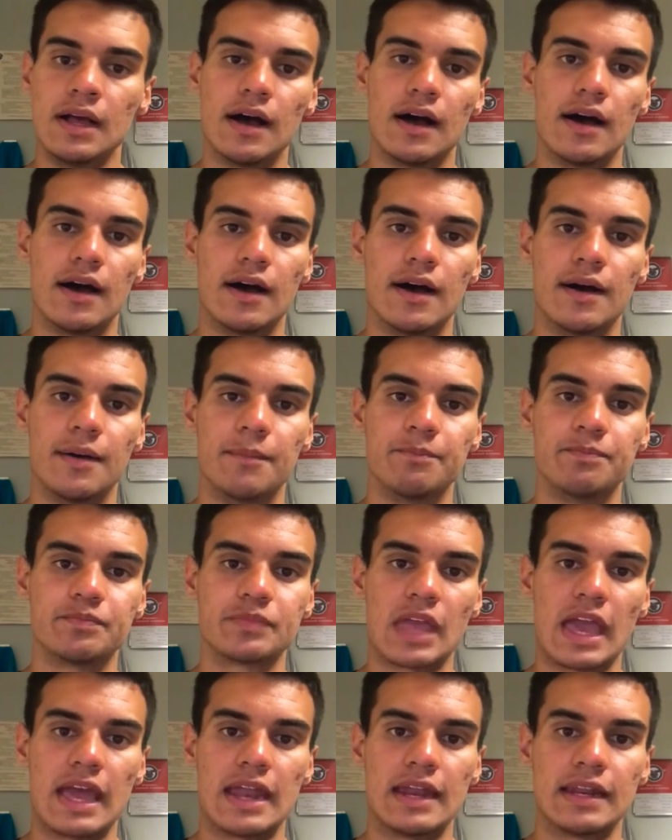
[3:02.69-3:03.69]

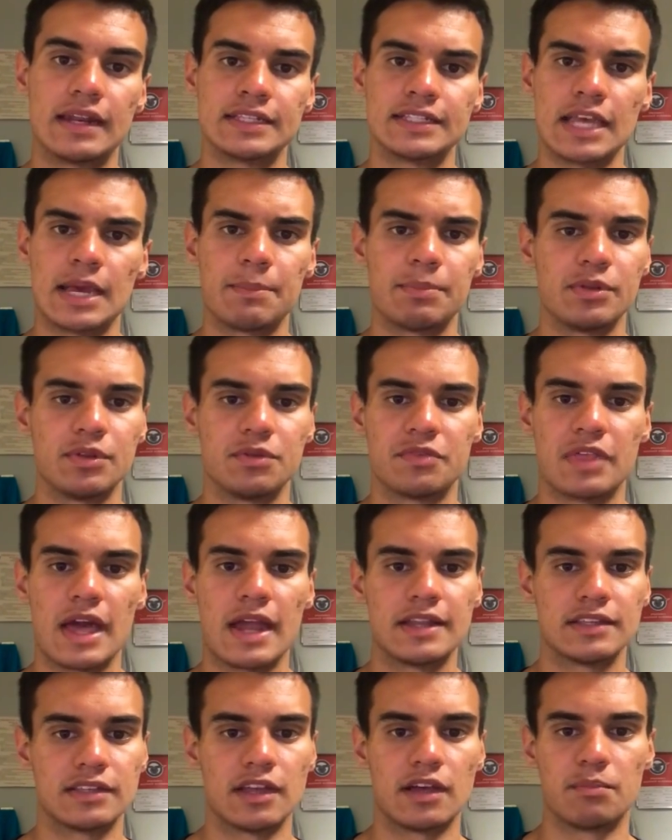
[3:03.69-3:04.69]
And an example of
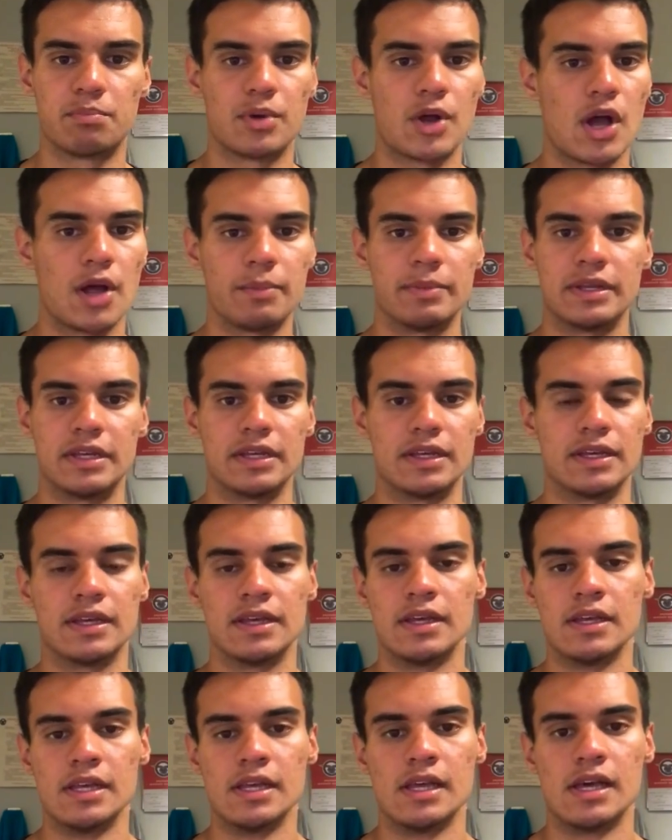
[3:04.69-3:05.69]
that is I'll
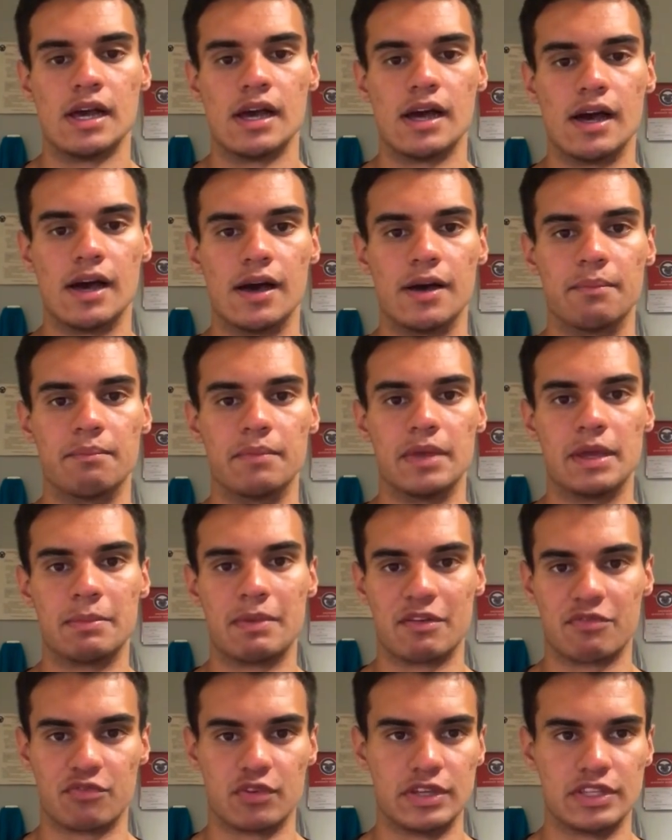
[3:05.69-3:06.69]
probably, in
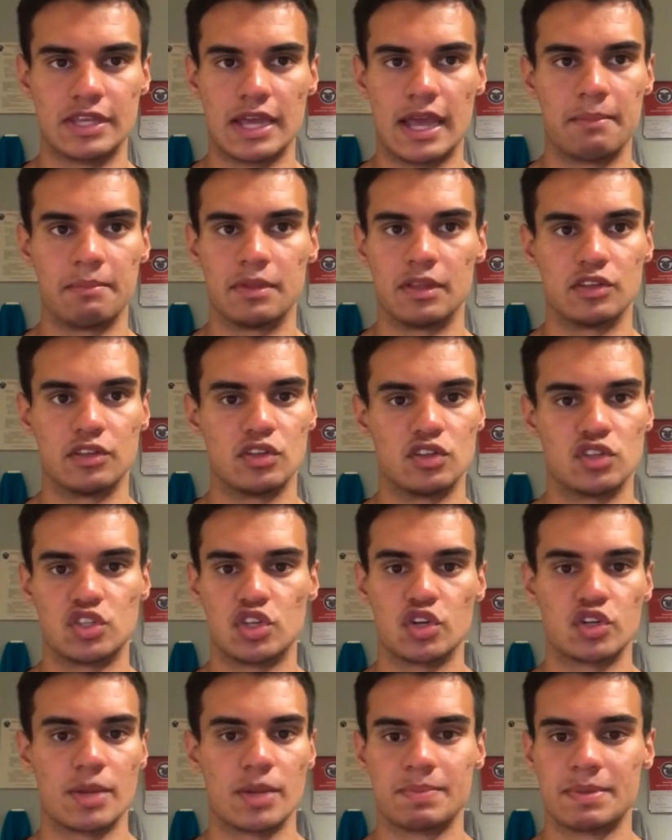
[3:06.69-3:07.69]
my free time,
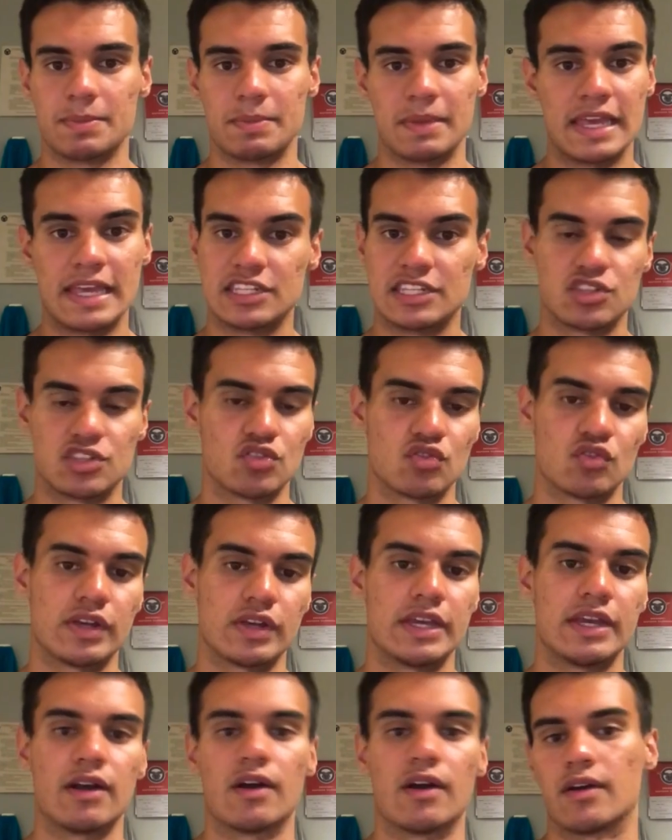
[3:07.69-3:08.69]
search up some
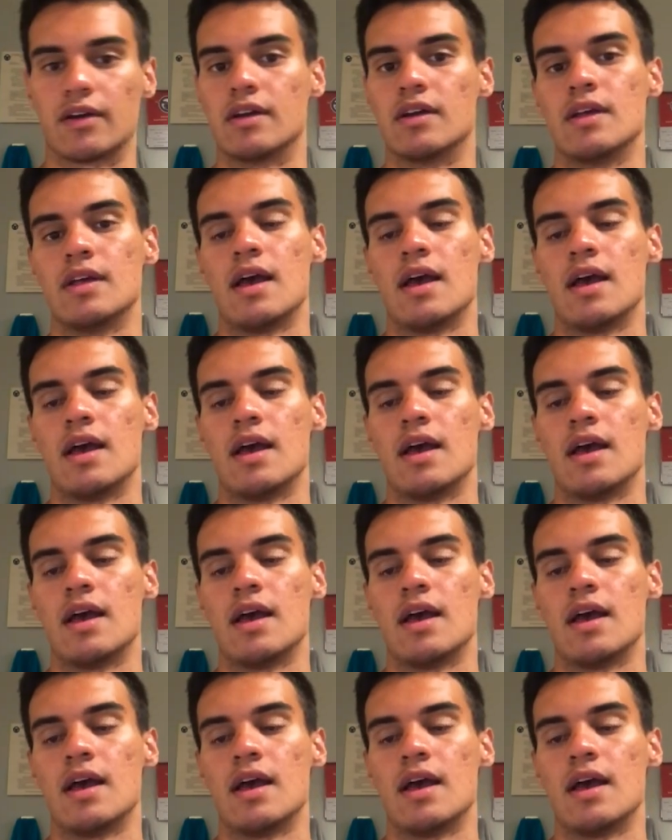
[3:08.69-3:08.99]
history, or